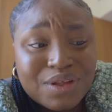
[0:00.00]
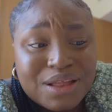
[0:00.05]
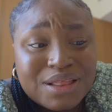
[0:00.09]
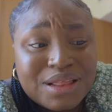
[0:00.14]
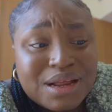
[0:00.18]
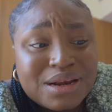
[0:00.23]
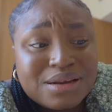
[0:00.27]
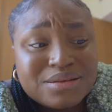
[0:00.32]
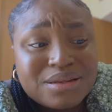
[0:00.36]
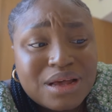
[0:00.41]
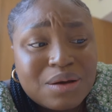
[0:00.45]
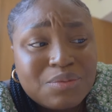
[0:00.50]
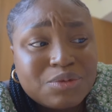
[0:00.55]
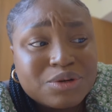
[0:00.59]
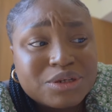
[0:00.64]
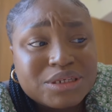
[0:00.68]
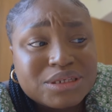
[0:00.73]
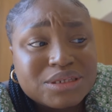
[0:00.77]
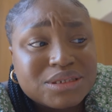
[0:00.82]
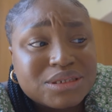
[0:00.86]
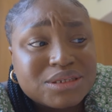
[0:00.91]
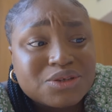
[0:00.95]
that is how
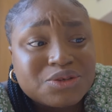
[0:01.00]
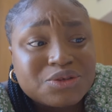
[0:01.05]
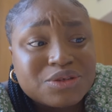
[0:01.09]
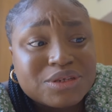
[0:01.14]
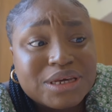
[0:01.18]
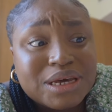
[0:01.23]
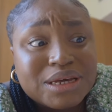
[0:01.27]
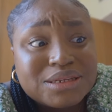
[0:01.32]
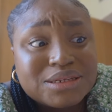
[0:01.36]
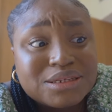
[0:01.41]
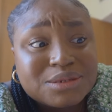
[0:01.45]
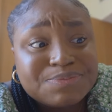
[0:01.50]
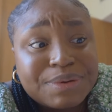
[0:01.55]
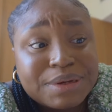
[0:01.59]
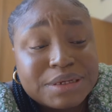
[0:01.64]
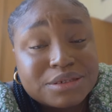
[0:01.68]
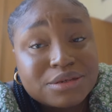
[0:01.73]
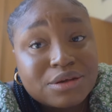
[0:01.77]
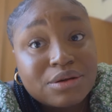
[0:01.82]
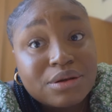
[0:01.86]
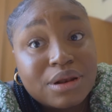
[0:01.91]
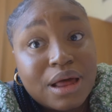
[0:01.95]
much it is to get this
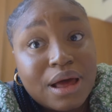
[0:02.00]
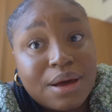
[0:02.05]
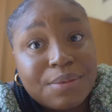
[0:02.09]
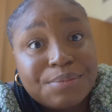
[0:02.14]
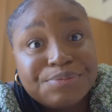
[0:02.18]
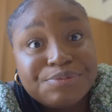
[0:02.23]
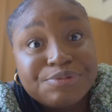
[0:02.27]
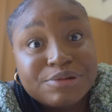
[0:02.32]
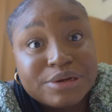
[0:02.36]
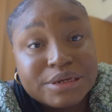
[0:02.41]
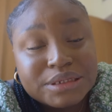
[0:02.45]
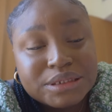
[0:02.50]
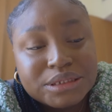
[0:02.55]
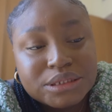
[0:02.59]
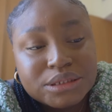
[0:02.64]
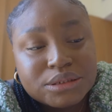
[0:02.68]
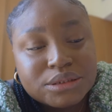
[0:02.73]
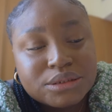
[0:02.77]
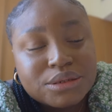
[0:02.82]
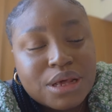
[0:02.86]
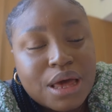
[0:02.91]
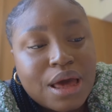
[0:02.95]
particular
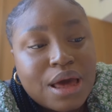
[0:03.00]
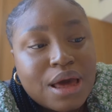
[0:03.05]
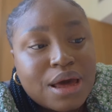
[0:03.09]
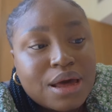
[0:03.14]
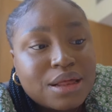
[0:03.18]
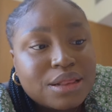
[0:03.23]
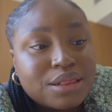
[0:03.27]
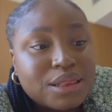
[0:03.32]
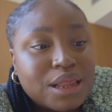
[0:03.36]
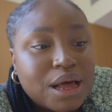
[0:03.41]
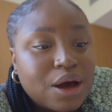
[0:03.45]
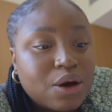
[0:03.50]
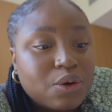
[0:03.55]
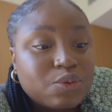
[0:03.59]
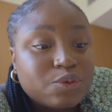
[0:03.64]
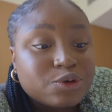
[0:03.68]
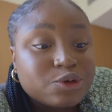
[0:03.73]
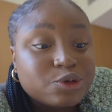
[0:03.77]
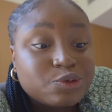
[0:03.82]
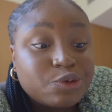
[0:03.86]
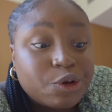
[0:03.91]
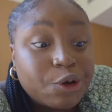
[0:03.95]
braces that
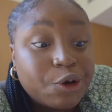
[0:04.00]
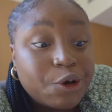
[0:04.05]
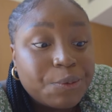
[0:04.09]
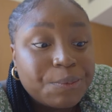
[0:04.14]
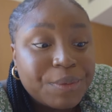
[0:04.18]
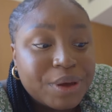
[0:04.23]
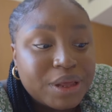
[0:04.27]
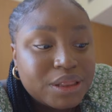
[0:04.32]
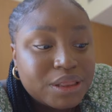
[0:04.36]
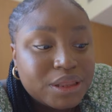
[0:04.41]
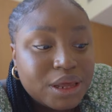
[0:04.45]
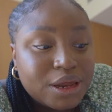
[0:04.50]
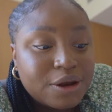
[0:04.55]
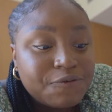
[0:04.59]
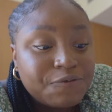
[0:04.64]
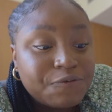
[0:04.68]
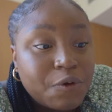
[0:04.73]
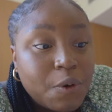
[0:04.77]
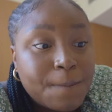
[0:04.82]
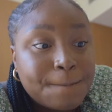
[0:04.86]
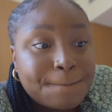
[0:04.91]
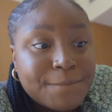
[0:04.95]
was recommended
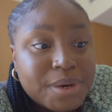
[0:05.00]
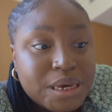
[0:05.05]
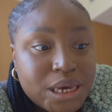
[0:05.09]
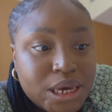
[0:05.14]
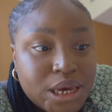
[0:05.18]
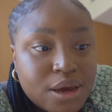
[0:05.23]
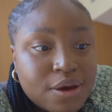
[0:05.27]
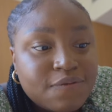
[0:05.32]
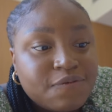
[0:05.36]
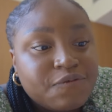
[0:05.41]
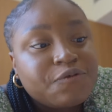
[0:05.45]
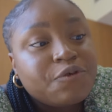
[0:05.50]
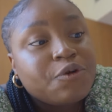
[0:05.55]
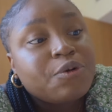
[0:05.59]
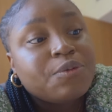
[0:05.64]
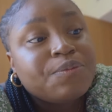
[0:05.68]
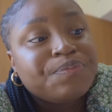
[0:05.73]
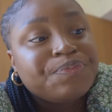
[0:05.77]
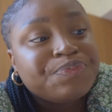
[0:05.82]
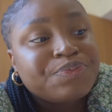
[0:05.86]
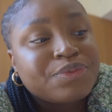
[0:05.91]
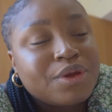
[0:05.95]
for me
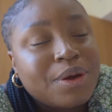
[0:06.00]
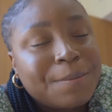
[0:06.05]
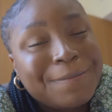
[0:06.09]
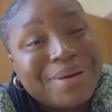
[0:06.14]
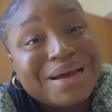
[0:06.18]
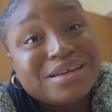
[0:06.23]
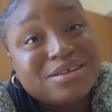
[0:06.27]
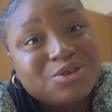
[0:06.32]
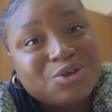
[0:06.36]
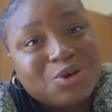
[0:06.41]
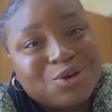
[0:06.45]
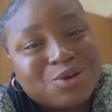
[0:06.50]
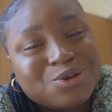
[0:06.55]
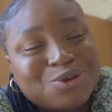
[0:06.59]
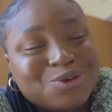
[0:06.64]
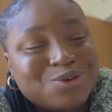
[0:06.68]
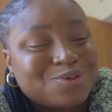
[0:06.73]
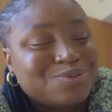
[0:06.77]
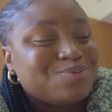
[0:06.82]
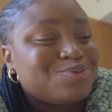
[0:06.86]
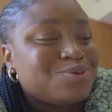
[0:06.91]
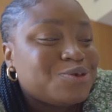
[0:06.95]
from by the
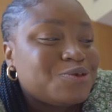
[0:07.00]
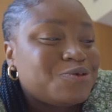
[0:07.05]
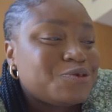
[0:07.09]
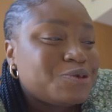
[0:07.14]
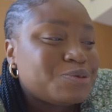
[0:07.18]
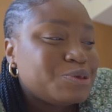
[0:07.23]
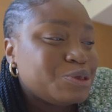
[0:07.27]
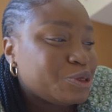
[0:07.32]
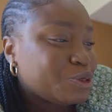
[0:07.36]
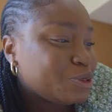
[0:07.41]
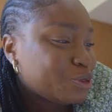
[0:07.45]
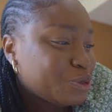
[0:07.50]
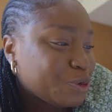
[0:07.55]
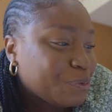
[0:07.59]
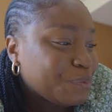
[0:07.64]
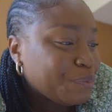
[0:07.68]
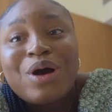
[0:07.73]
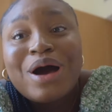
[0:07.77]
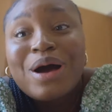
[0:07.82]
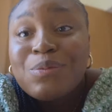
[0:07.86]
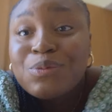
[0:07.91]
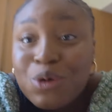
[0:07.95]
doctor, not from the doctor.
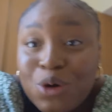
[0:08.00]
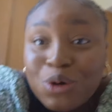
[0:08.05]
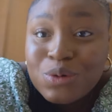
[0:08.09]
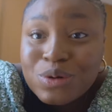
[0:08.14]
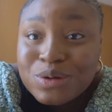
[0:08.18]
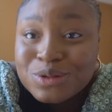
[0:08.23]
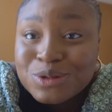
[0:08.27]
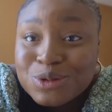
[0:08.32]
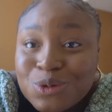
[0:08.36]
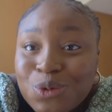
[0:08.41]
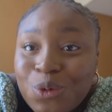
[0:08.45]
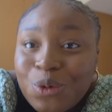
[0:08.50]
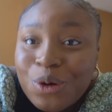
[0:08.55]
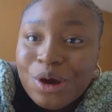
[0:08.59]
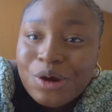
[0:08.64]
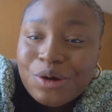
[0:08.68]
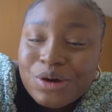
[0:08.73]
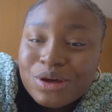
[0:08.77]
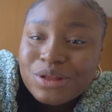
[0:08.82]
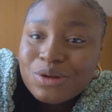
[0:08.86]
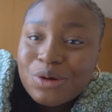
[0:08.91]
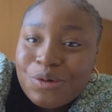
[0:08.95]
I'm going to
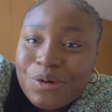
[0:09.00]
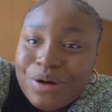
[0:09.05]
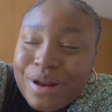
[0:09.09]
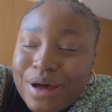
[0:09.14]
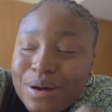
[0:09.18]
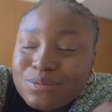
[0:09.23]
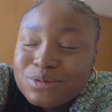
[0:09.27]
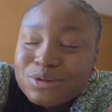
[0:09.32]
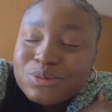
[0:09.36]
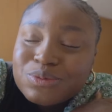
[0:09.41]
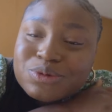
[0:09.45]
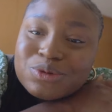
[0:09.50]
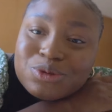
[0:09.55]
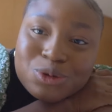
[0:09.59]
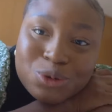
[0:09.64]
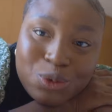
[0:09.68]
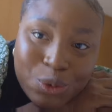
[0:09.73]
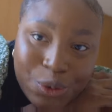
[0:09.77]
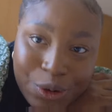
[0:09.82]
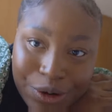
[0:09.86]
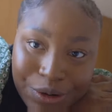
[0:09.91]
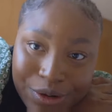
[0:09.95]
wear it. All right, I'm supposed
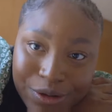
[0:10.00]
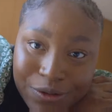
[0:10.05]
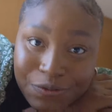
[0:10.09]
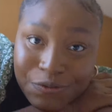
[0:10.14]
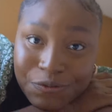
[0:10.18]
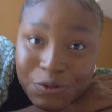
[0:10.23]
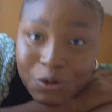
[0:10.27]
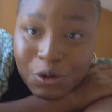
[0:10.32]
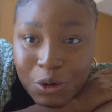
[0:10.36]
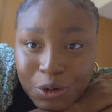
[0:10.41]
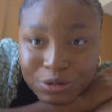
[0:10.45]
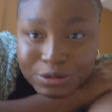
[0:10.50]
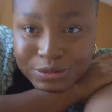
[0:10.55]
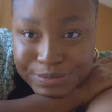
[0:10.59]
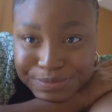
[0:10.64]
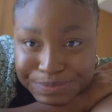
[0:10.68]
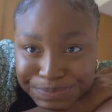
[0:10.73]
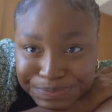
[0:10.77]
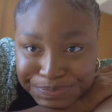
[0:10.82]
to wear it for,